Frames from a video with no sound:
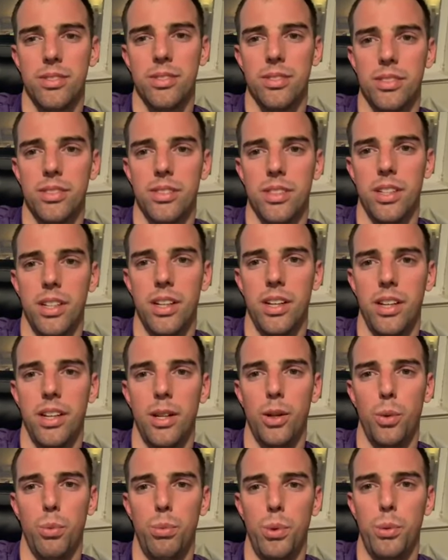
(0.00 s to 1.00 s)
and
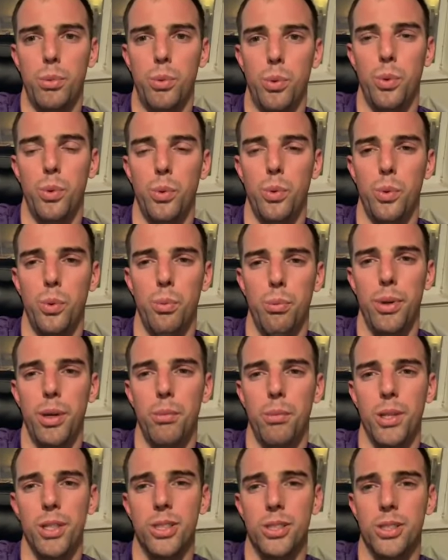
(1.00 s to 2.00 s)
help people who may
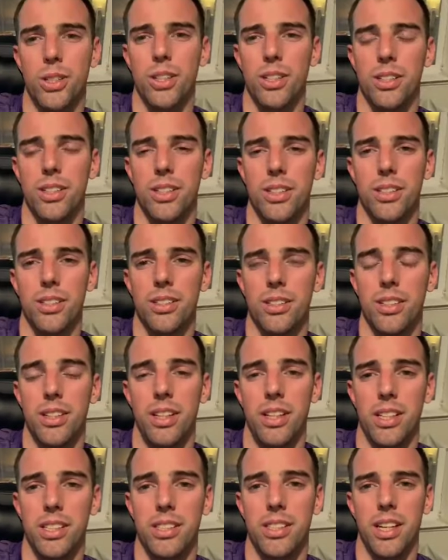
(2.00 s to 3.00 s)
be struggling
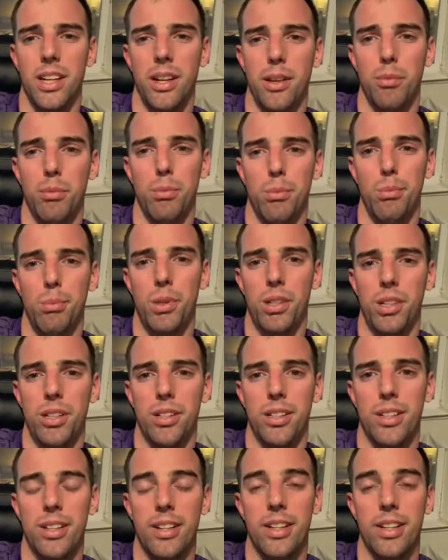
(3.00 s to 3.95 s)
in this time. But